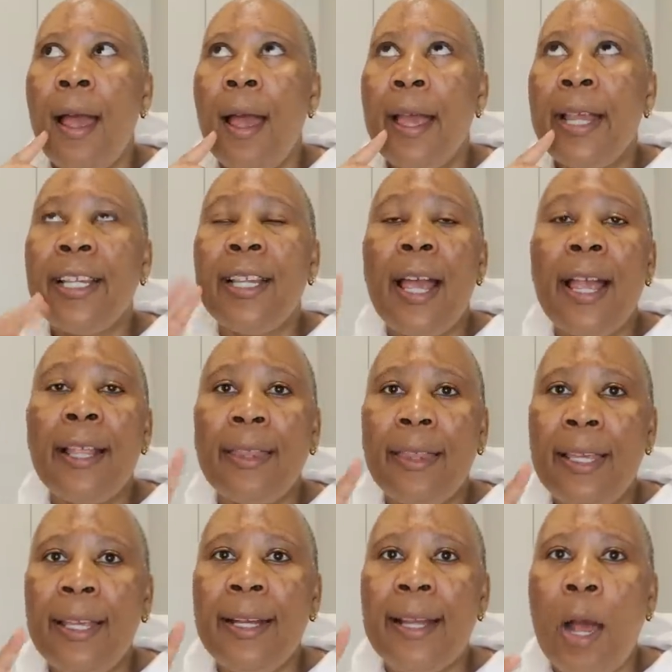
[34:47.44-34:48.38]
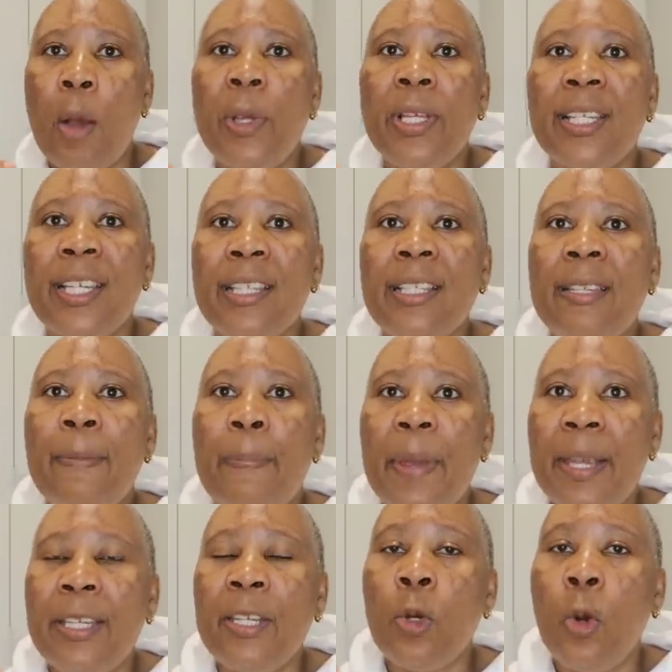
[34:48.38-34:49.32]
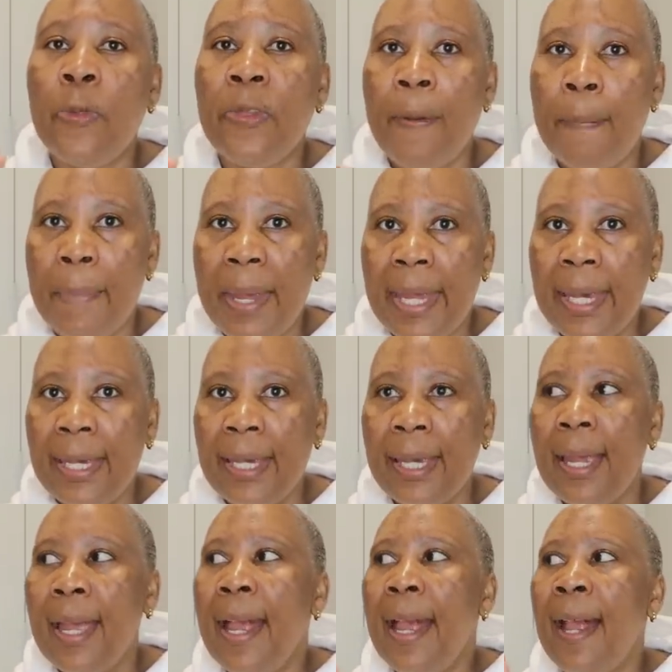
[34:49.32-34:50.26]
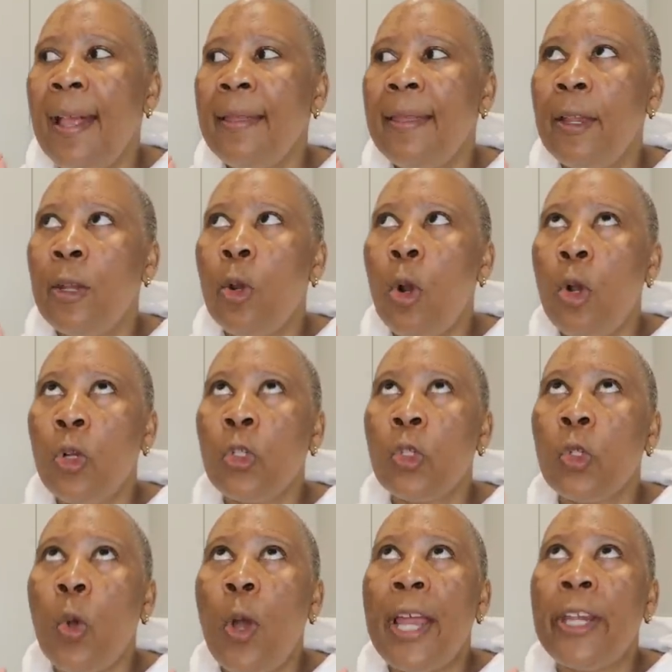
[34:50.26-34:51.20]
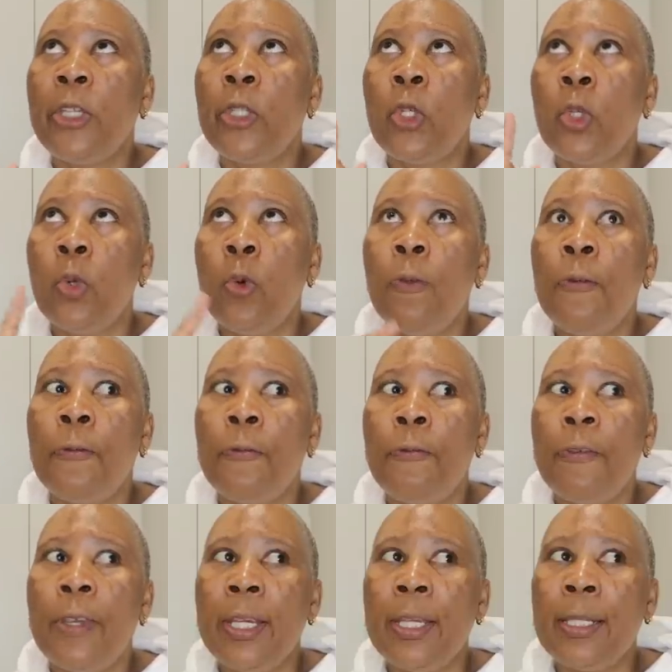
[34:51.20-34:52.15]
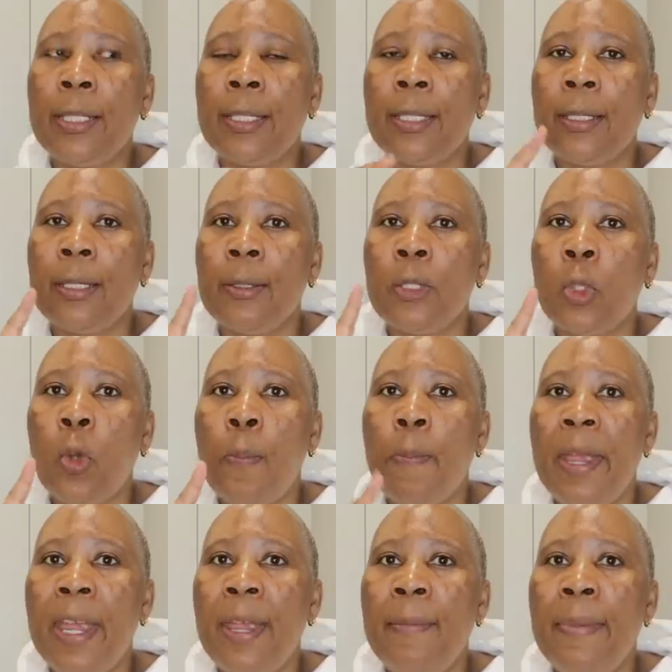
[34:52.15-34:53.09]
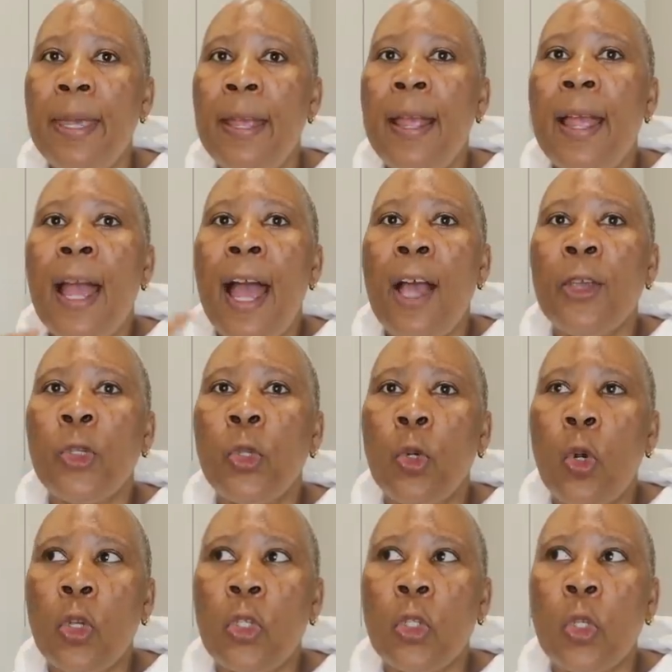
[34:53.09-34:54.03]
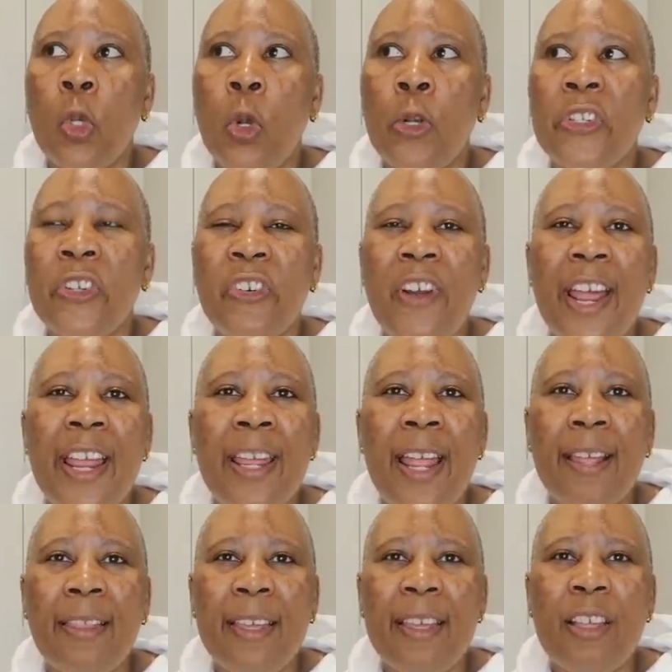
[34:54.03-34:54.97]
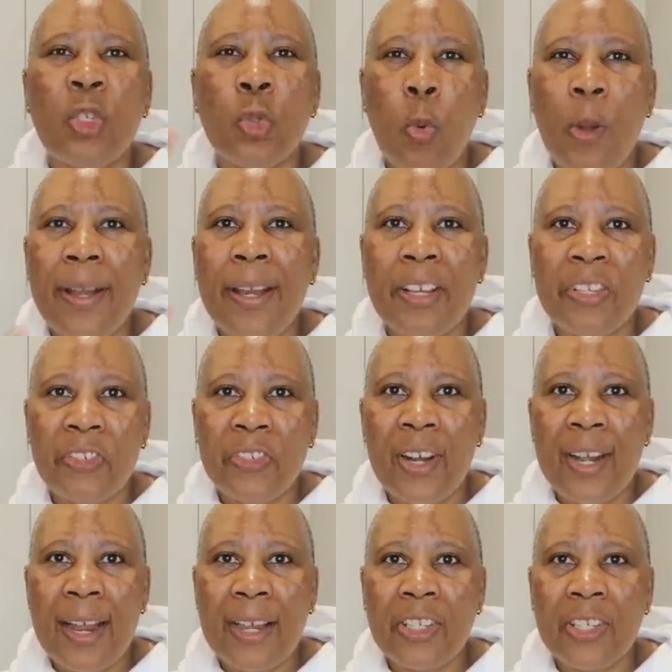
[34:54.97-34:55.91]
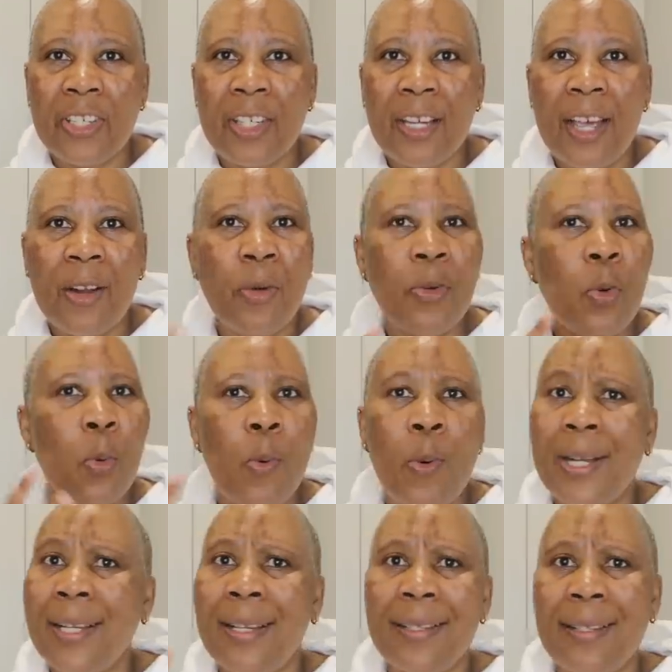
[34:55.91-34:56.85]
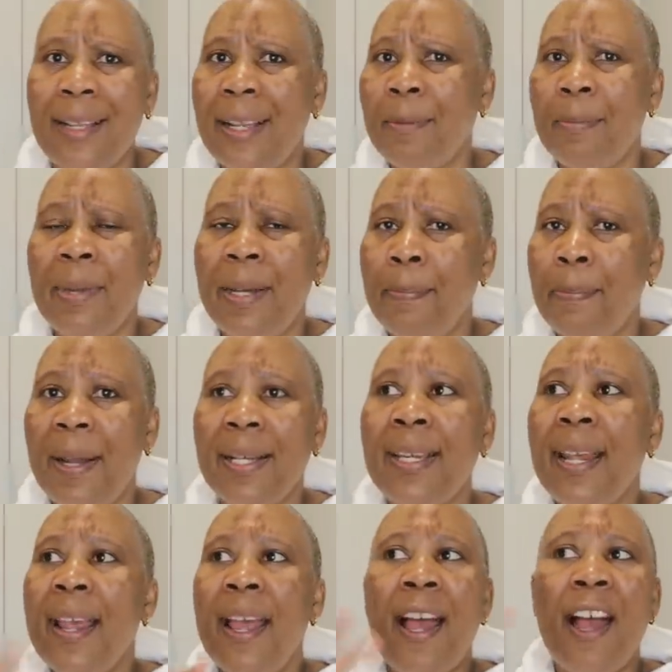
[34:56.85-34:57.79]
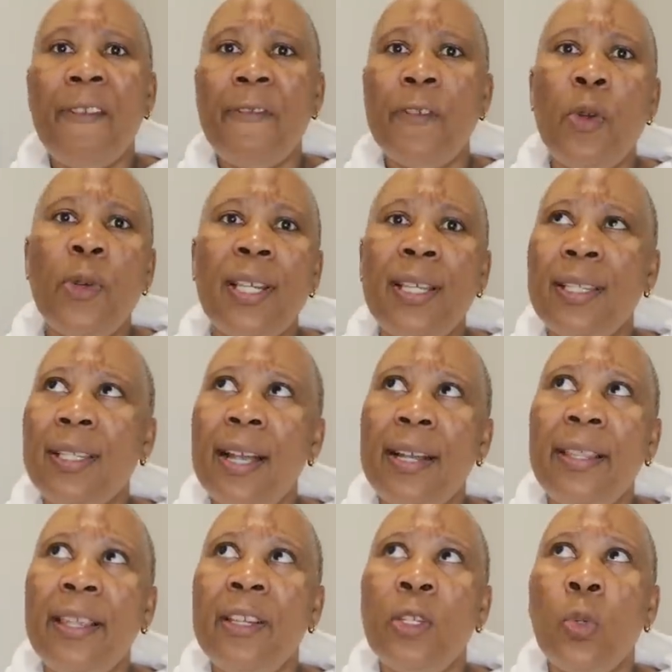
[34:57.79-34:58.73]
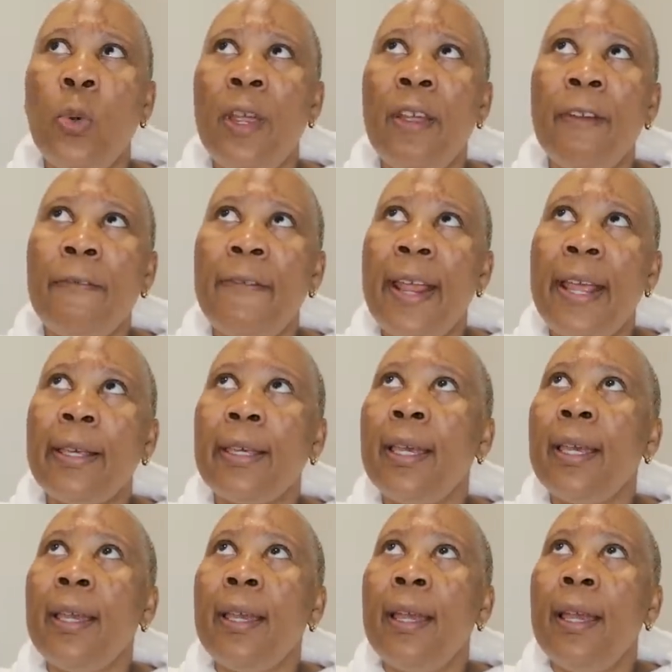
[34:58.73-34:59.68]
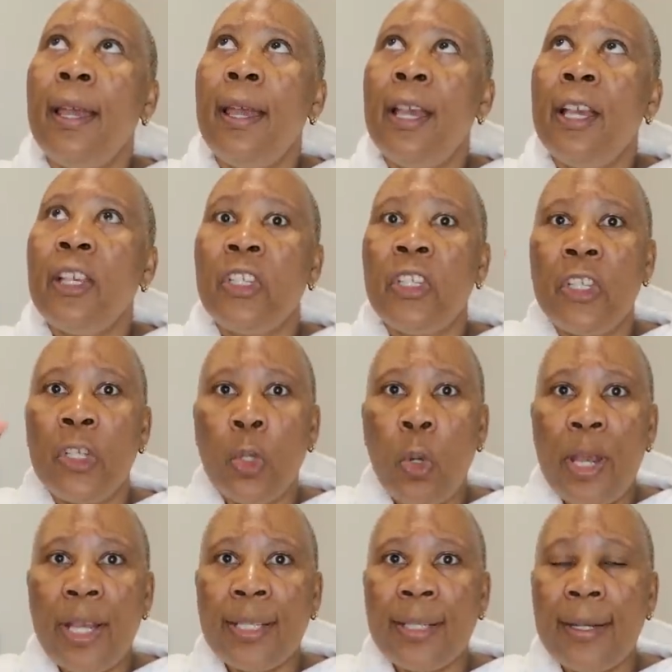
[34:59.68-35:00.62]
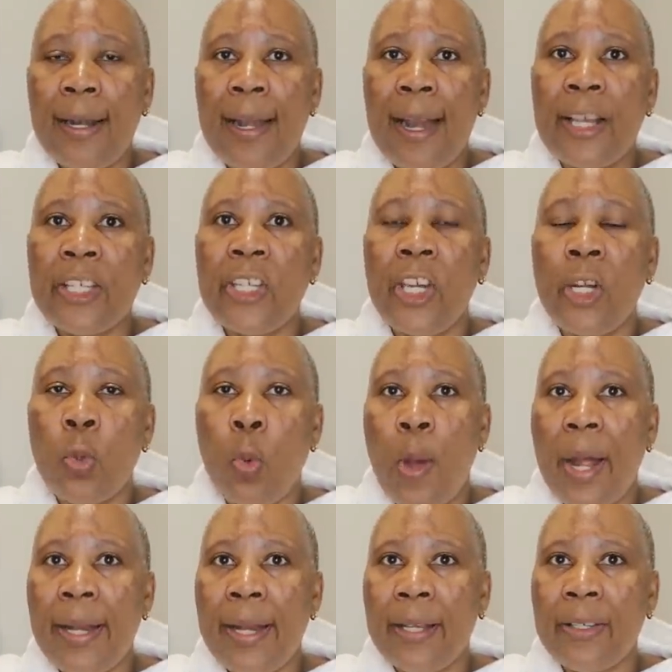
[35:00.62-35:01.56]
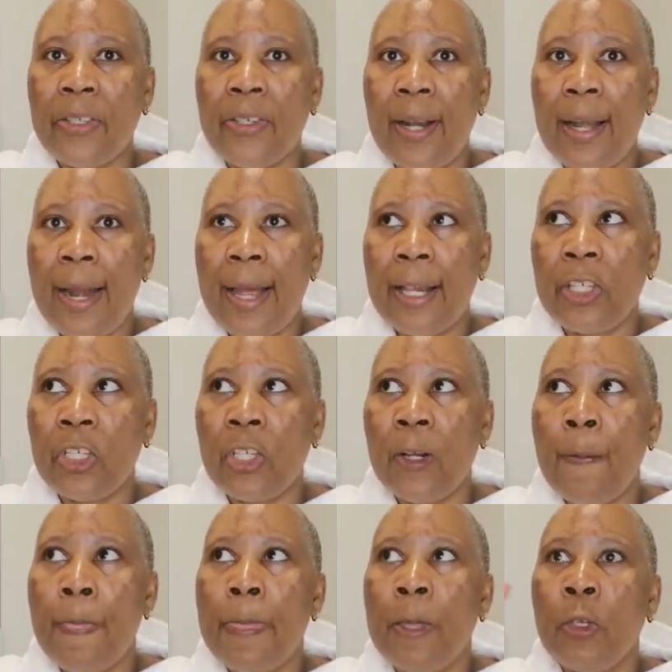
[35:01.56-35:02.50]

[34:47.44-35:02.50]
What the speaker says: I think now it's just depending on the make, and then also I do fit, so maybe I should also try, I think it's one extra large. I don't know what does that mean, but I've noticed that they do have like a zero extra large and one extra large.